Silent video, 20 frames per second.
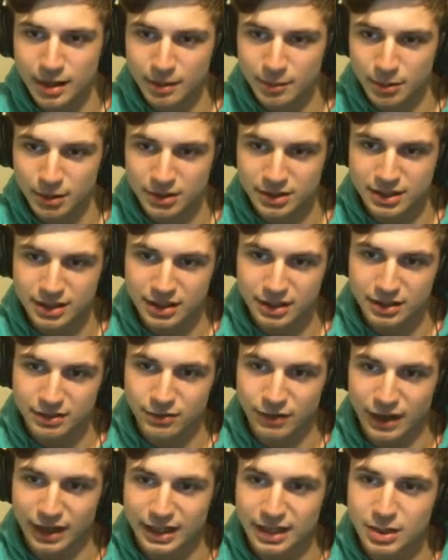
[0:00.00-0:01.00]
We're gonna see these
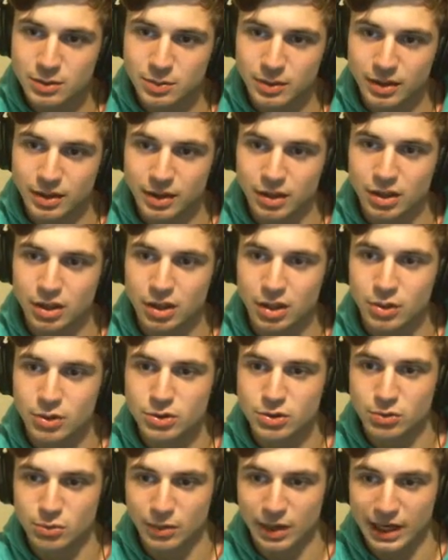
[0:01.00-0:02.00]
Vikings, when they're
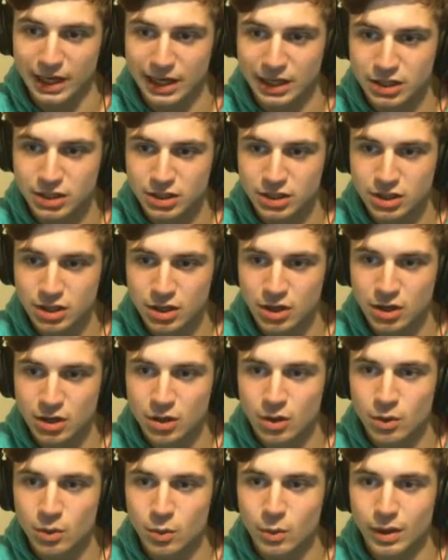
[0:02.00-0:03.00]
close range
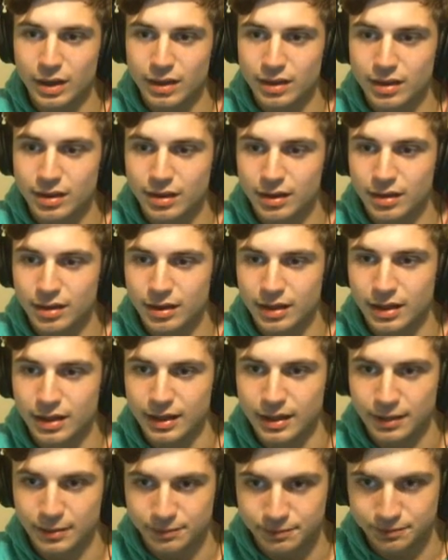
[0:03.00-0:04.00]
with
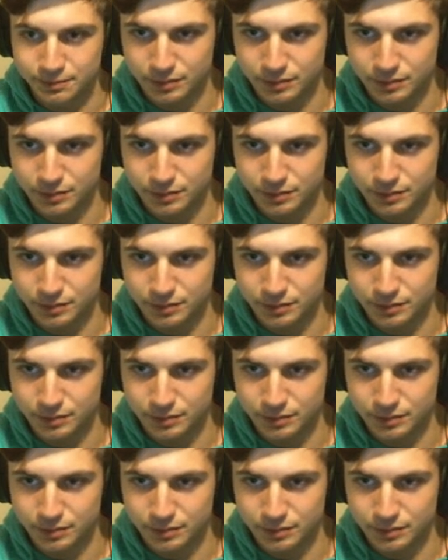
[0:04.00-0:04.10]
the